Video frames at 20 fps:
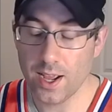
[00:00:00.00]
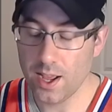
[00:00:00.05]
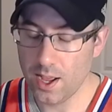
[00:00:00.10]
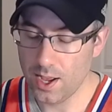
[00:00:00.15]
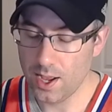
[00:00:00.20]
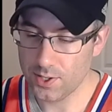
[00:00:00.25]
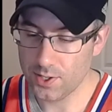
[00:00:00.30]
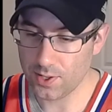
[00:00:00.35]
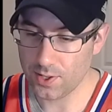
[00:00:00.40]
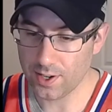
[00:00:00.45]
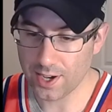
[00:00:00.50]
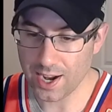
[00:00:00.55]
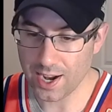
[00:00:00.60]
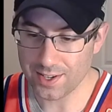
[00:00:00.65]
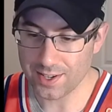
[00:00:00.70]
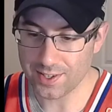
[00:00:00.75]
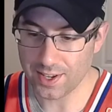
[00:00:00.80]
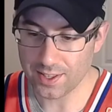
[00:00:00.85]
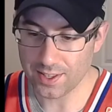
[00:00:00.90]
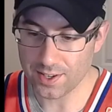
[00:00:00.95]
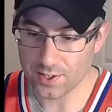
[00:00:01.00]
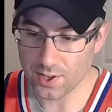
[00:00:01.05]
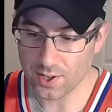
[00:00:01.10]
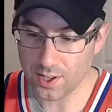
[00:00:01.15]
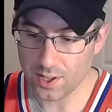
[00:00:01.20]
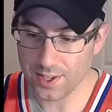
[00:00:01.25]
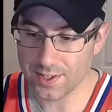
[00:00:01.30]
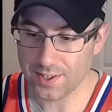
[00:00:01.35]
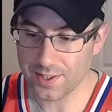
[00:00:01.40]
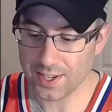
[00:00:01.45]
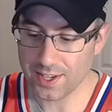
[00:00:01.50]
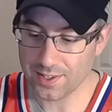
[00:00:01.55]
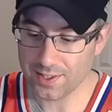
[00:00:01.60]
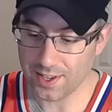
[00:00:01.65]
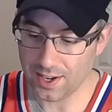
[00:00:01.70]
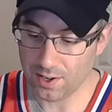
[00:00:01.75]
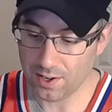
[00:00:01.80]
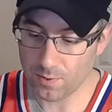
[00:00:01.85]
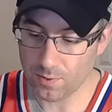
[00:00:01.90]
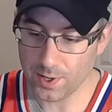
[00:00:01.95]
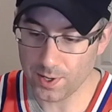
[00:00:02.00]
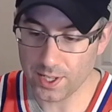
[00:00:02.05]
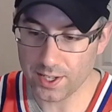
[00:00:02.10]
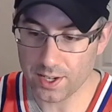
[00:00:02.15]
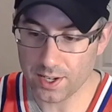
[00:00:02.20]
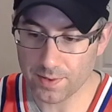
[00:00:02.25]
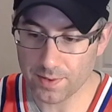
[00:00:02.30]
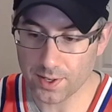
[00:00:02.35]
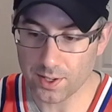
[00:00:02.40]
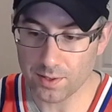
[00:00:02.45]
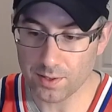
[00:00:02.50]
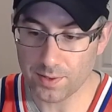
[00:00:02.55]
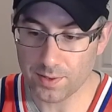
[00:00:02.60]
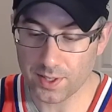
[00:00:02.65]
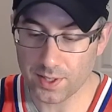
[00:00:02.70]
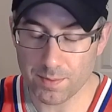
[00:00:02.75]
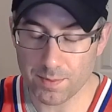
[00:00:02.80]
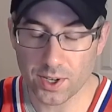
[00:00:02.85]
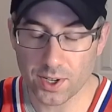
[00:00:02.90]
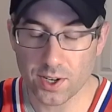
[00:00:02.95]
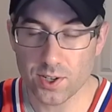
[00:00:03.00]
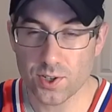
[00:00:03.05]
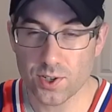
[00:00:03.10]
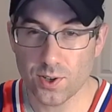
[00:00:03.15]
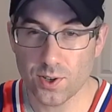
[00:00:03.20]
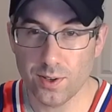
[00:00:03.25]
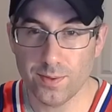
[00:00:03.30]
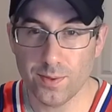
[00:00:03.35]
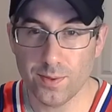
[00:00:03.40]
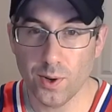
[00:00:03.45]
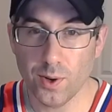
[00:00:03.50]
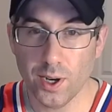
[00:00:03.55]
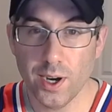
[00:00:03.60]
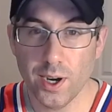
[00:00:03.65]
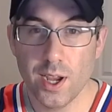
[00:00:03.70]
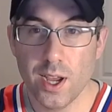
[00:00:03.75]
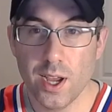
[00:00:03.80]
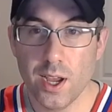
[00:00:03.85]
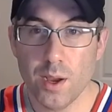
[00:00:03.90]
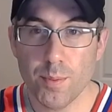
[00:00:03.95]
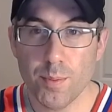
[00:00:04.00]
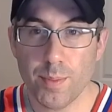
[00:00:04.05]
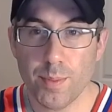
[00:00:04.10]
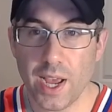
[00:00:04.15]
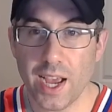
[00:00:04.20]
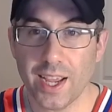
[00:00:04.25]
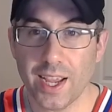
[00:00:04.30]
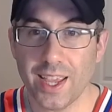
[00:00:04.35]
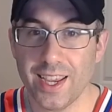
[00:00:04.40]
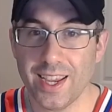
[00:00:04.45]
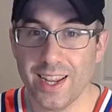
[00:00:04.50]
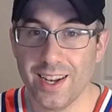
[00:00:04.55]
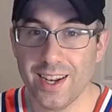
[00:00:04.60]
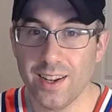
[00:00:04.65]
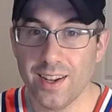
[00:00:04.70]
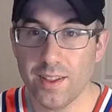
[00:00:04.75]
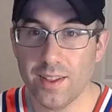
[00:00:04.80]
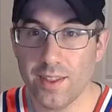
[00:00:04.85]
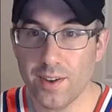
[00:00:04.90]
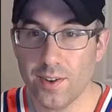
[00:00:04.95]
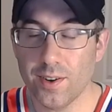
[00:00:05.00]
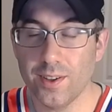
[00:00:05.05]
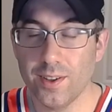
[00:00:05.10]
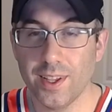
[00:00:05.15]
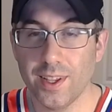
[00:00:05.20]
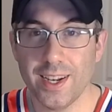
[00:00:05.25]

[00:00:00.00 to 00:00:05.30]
So they're kind of saying there's all these things that are really difficult for them to control for back in the early